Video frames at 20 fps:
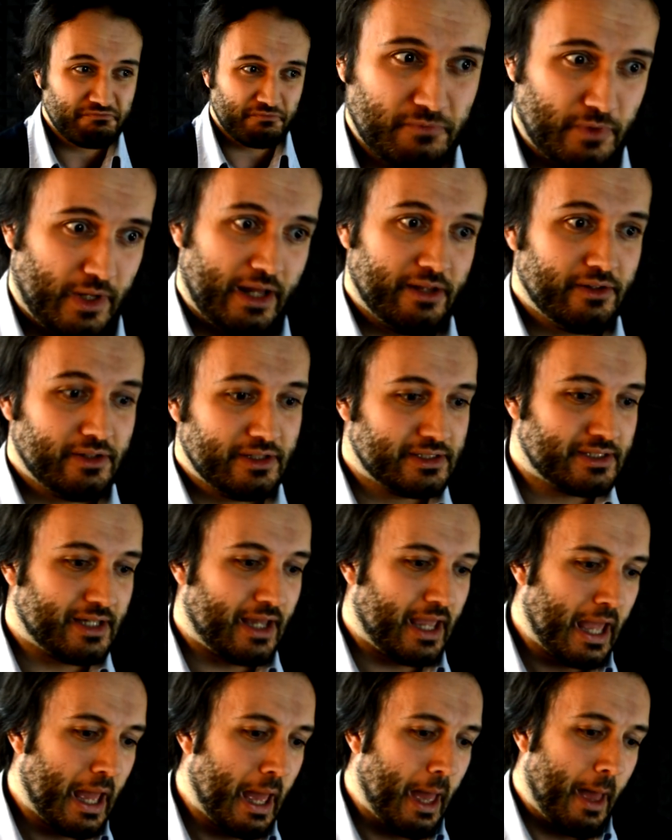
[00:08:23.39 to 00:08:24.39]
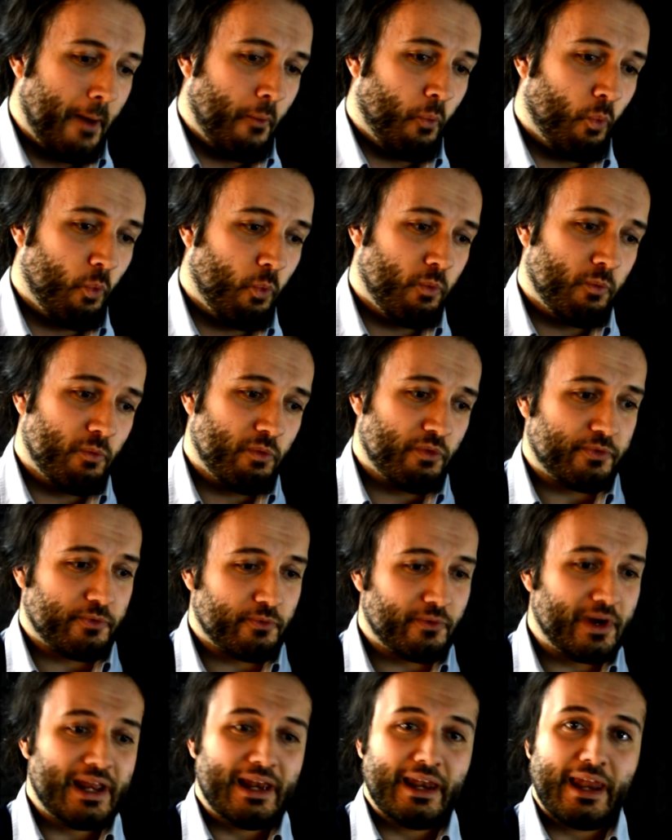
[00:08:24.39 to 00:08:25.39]
Well, it's a
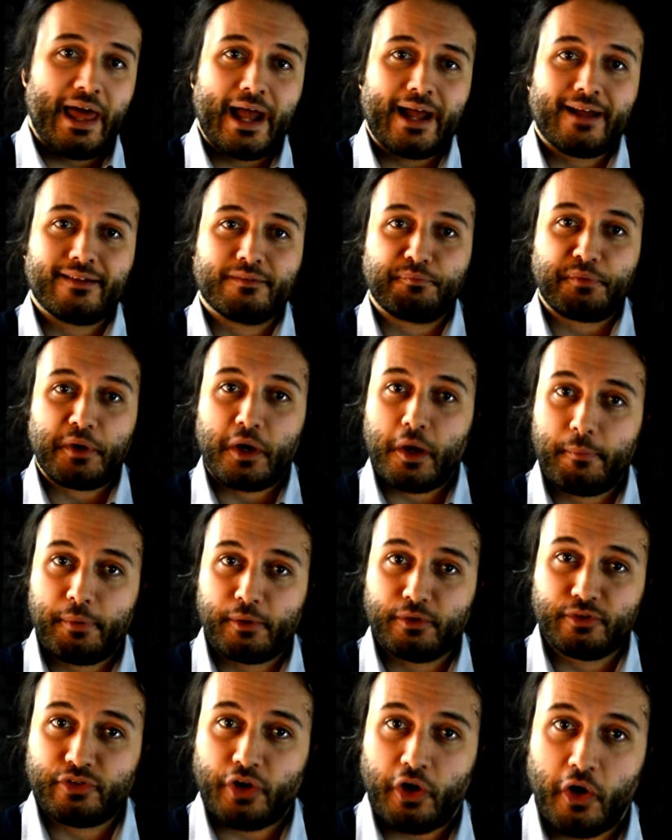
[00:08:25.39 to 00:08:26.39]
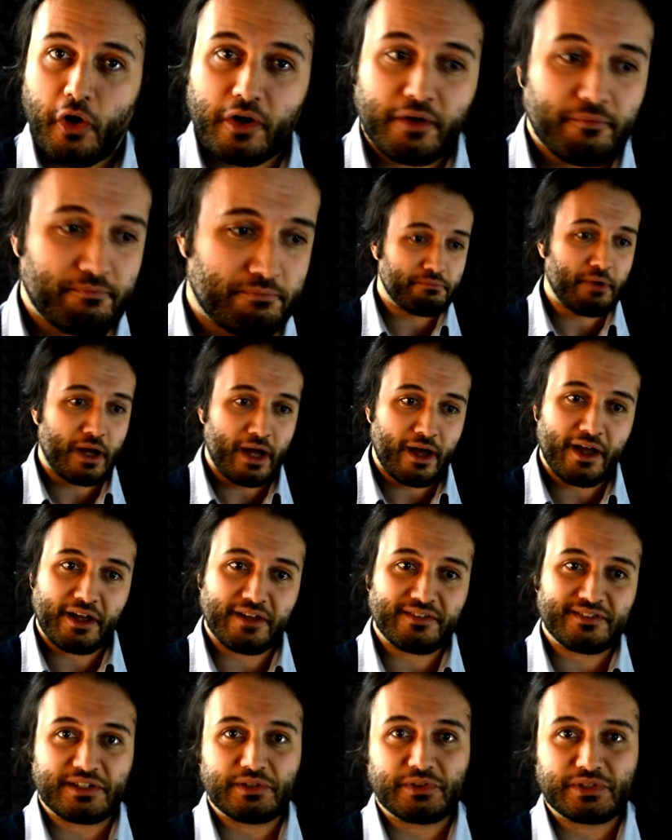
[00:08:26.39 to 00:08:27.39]
three-legged purple dog, but I
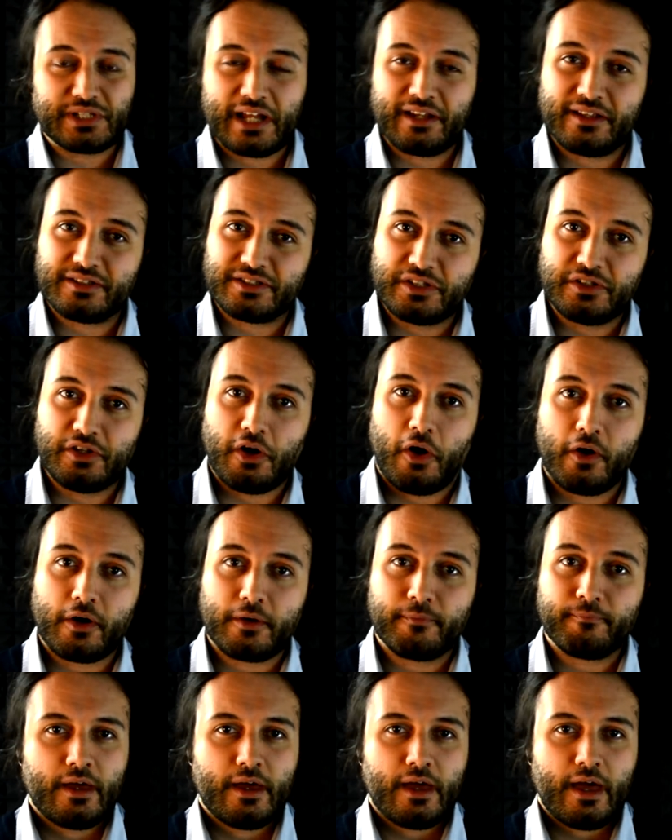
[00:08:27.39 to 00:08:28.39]
can still tell it's a dog.